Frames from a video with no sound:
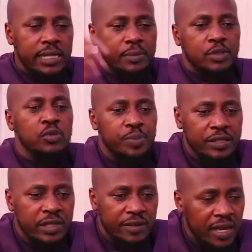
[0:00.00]
Some two
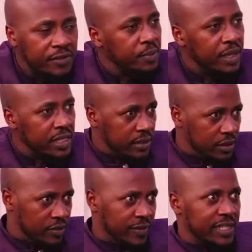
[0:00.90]
pre-25s met
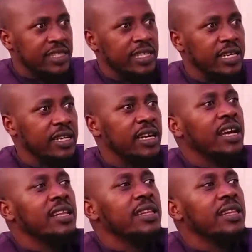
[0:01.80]
in university and